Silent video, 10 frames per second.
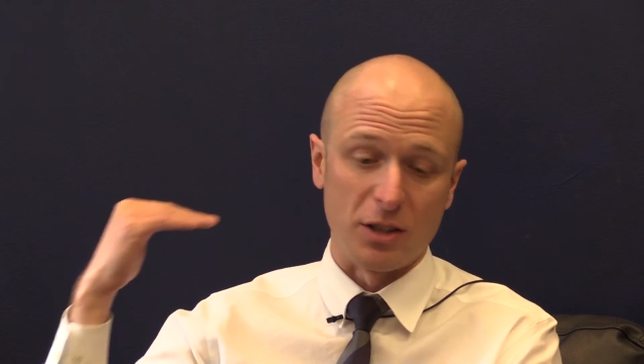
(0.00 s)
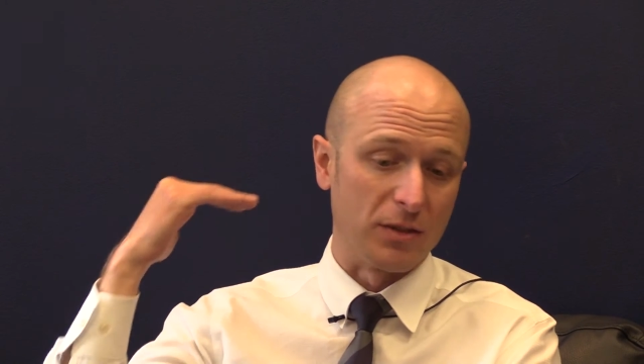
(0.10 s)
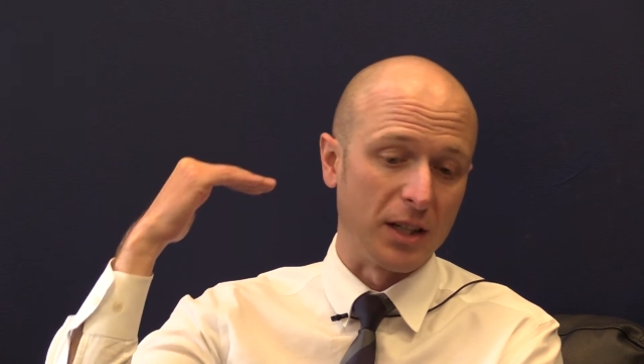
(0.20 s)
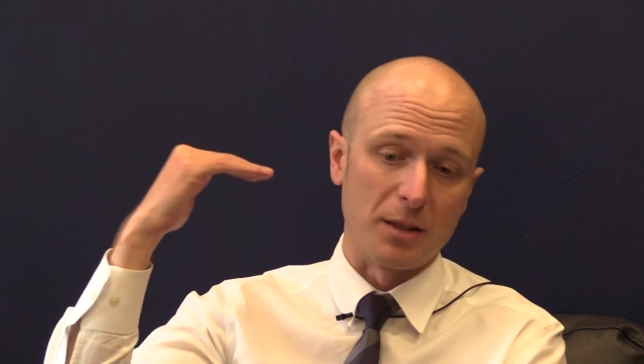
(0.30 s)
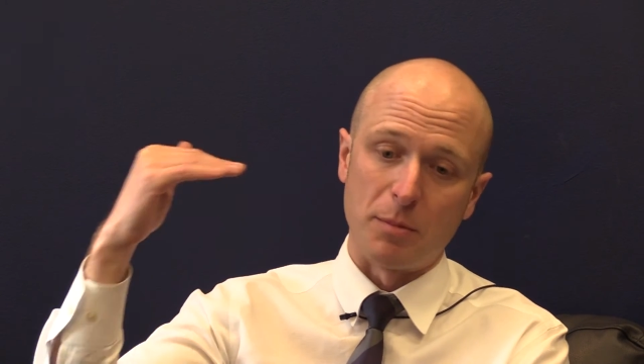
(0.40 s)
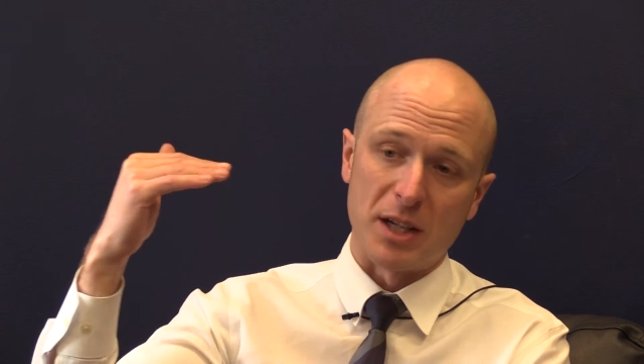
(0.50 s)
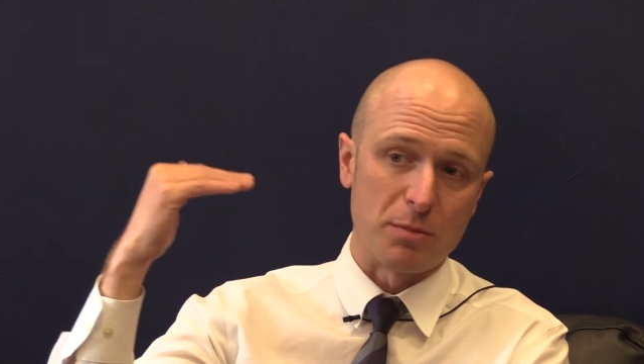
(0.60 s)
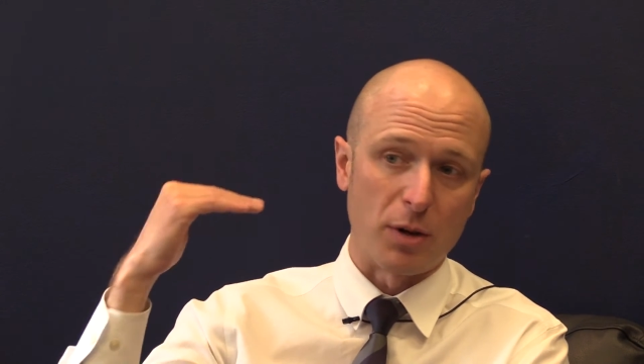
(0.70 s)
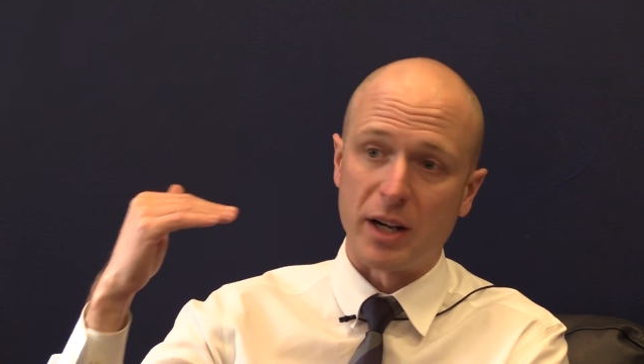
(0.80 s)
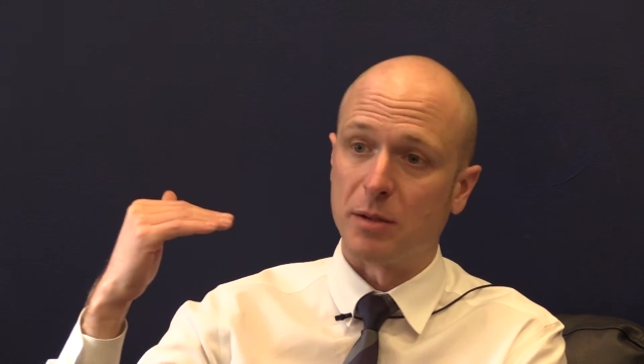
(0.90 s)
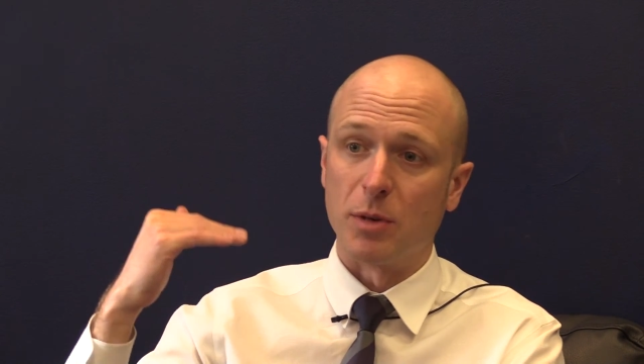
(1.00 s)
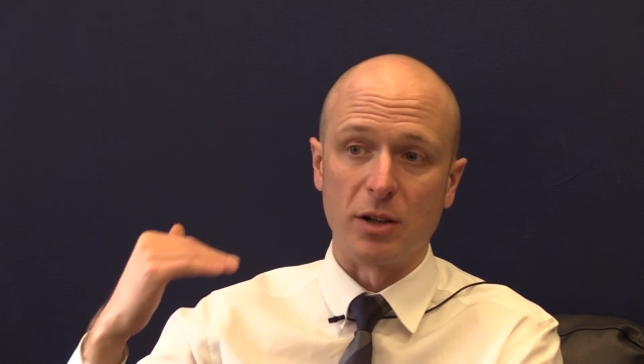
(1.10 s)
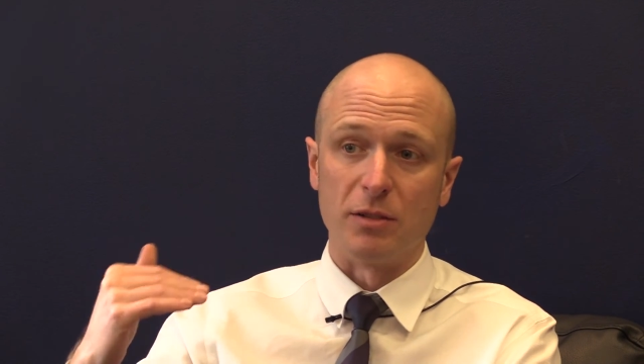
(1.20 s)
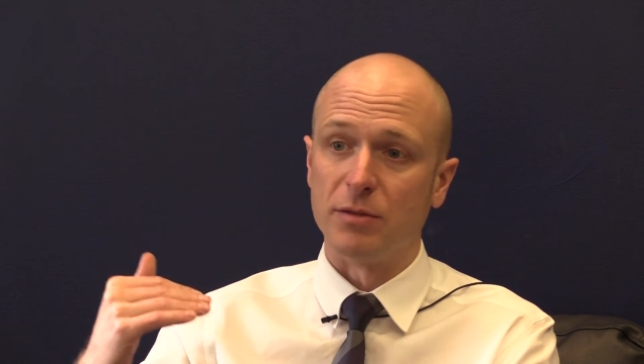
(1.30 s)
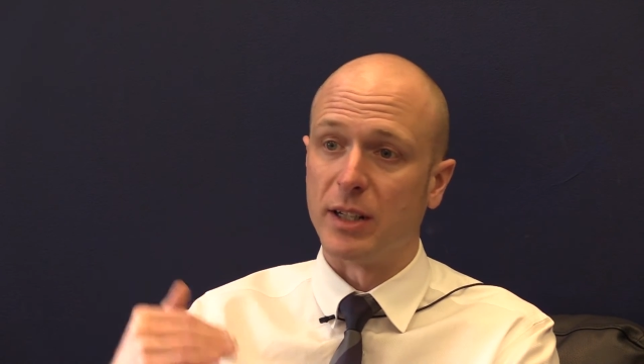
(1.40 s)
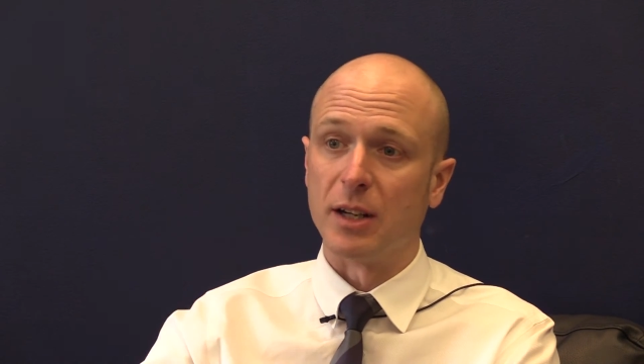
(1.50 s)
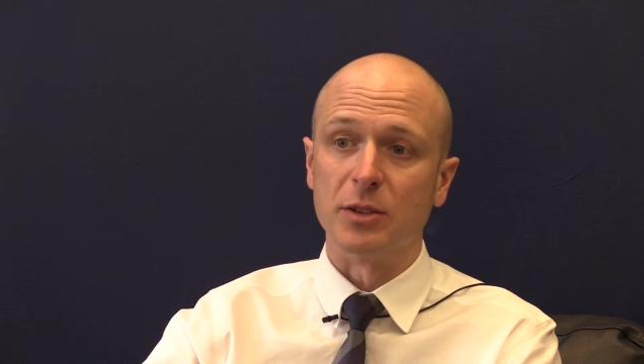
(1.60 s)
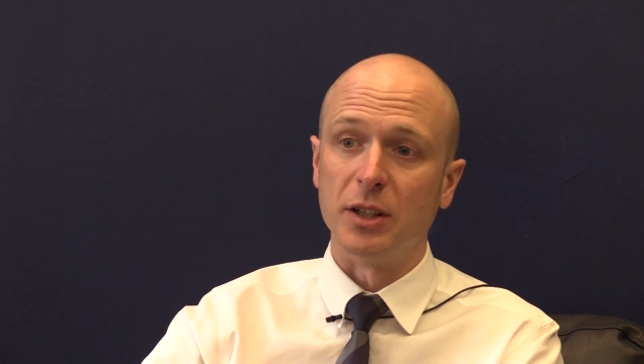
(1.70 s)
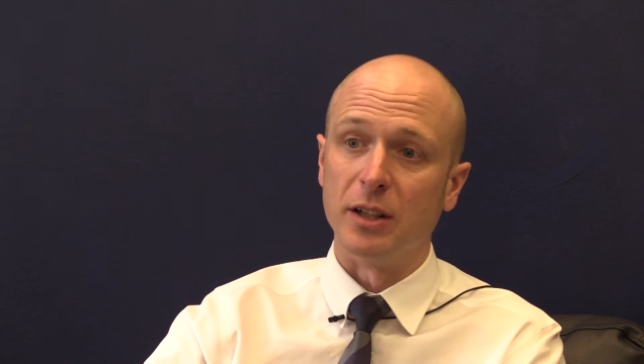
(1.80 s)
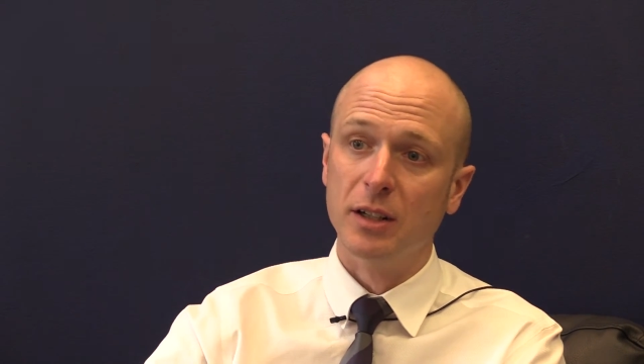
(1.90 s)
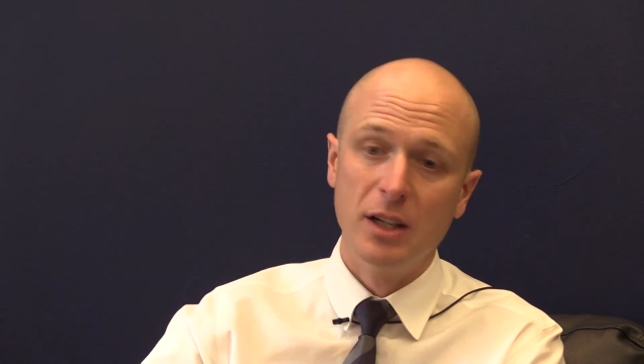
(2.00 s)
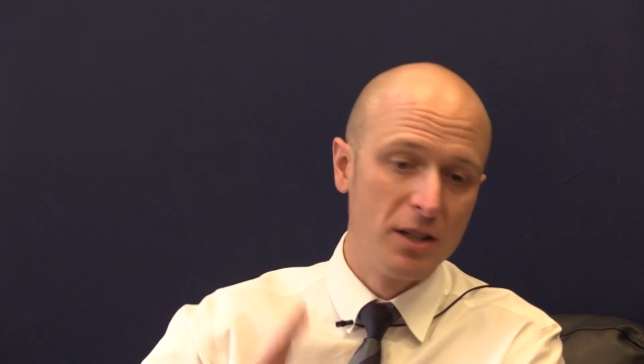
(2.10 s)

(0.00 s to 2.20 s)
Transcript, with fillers: You've got the best product market fit out there.